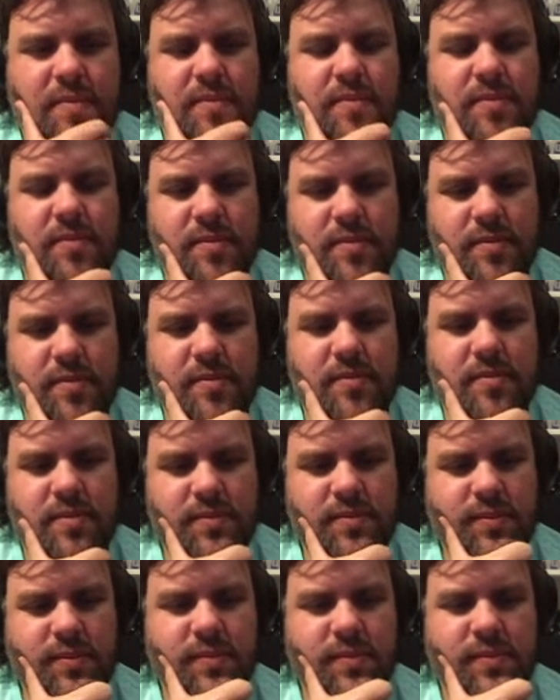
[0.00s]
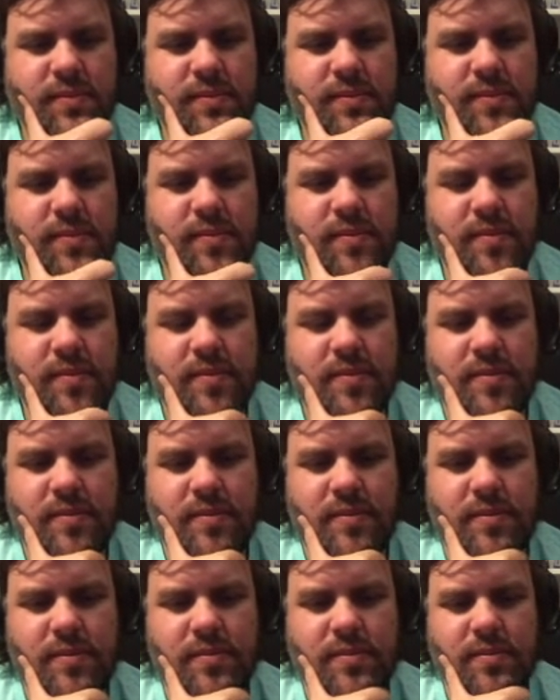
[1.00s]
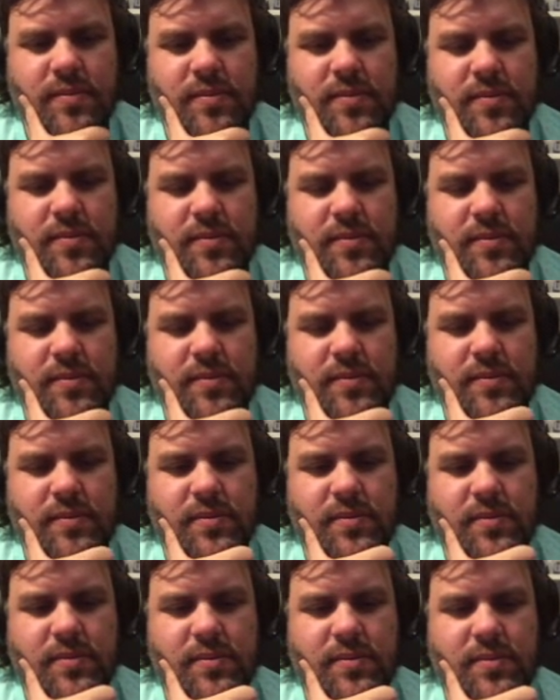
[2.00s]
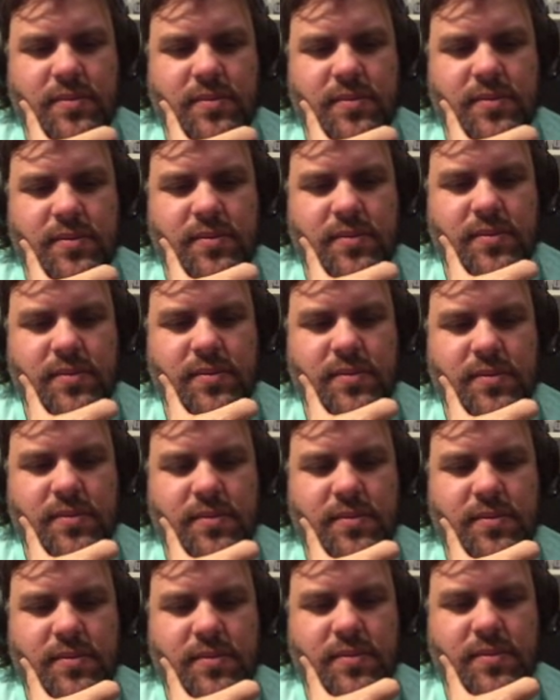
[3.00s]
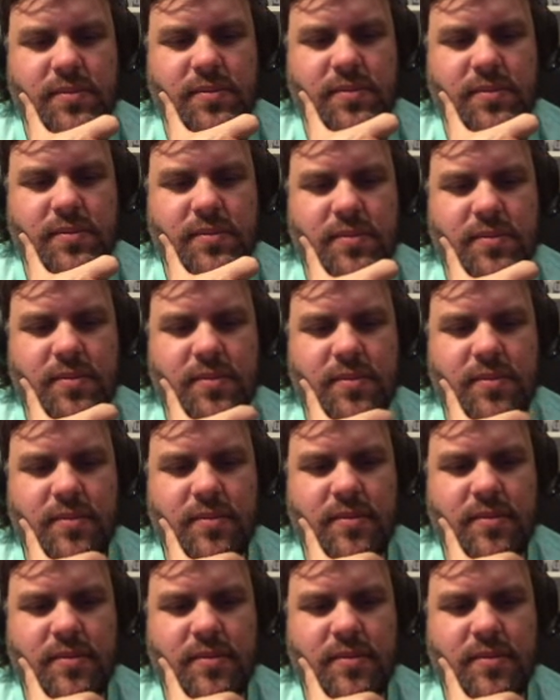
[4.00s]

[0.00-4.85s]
(not speaking)